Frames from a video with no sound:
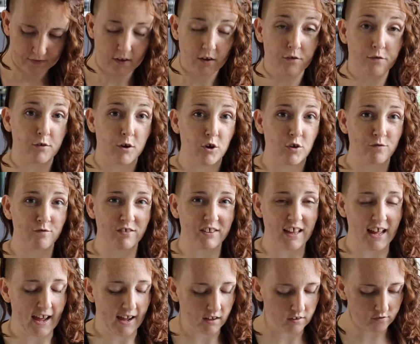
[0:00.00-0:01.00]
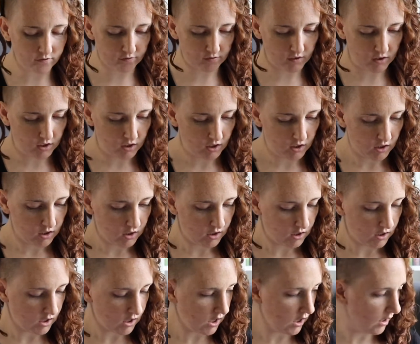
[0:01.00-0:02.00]
Throne of Glass.
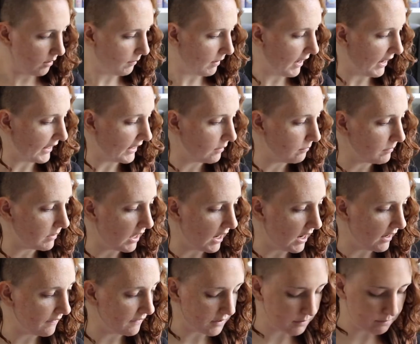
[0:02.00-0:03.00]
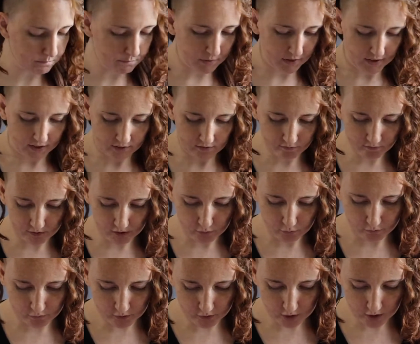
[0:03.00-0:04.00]
I am not the biggest
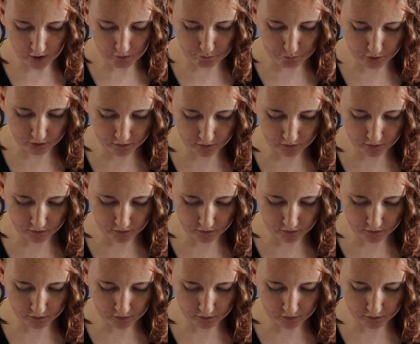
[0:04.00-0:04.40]
user of book